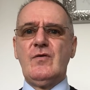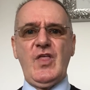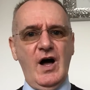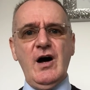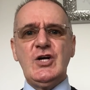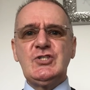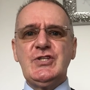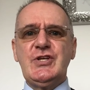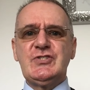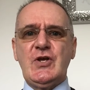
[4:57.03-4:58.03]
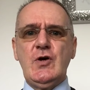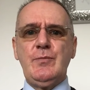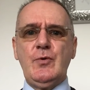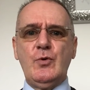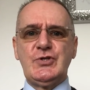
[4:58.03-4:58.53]
The harsher the
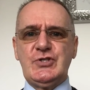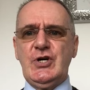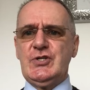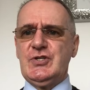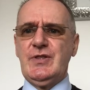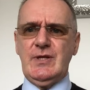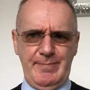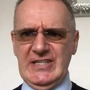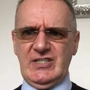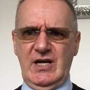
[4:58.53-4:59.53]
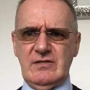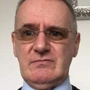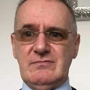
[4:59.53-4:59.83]
soap or detergent, the better.